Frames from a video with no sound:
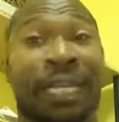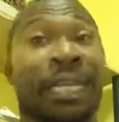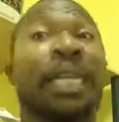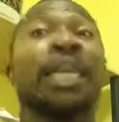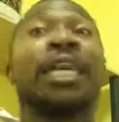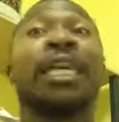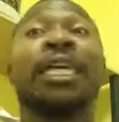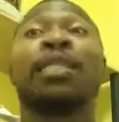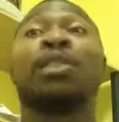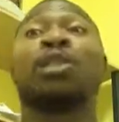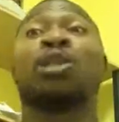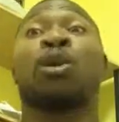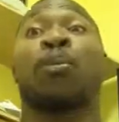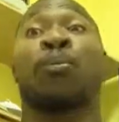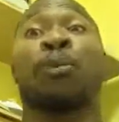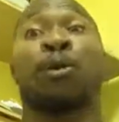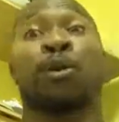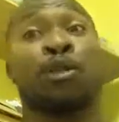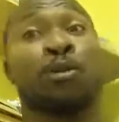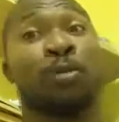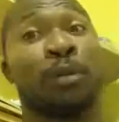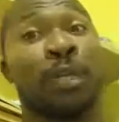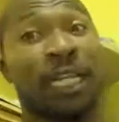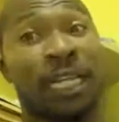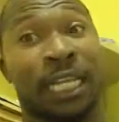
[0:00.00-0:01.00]
He's
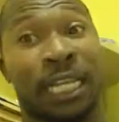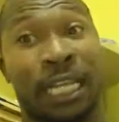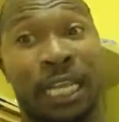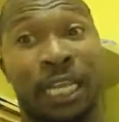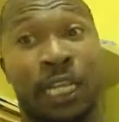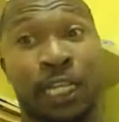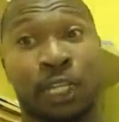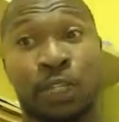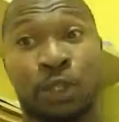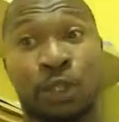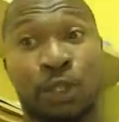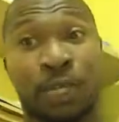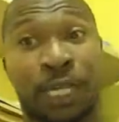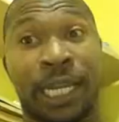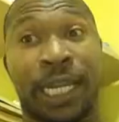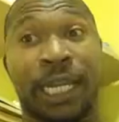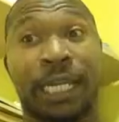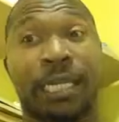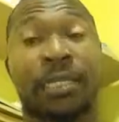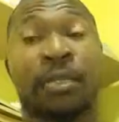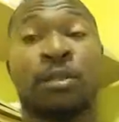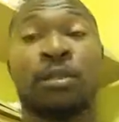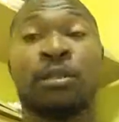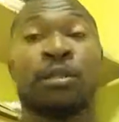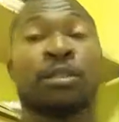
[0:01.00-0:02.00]
supposed to be the king of
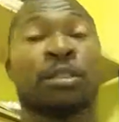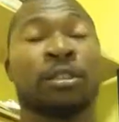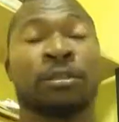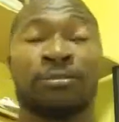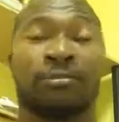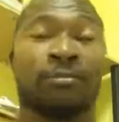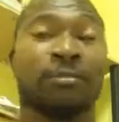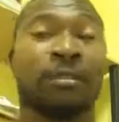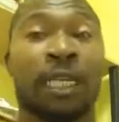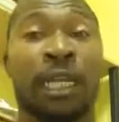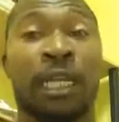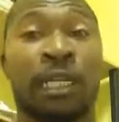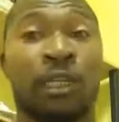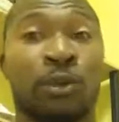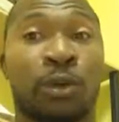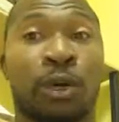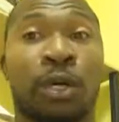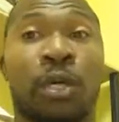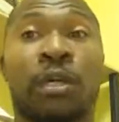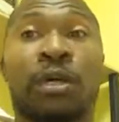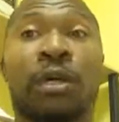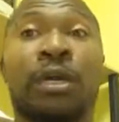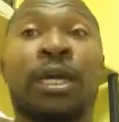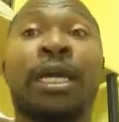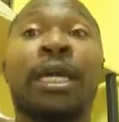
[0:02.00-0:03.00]
Judea or
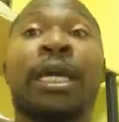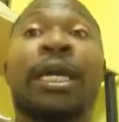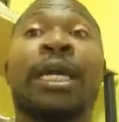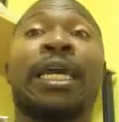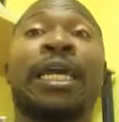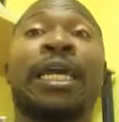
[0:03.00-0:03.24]
Israel.